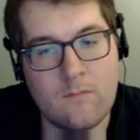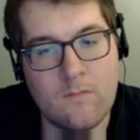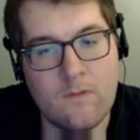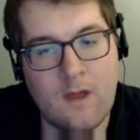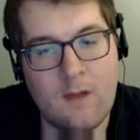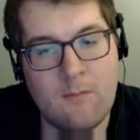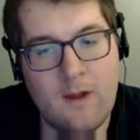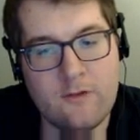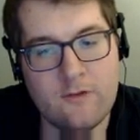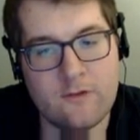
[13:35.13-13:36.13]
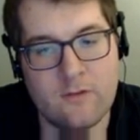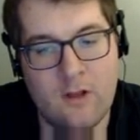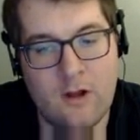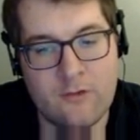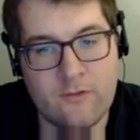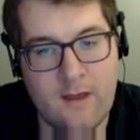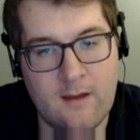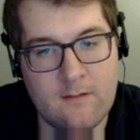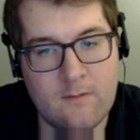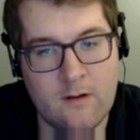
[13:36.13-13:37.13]
I might just launch
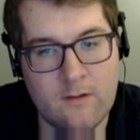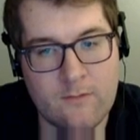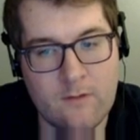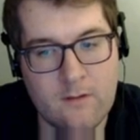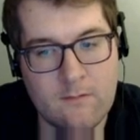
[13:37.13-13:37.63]
that, honestly.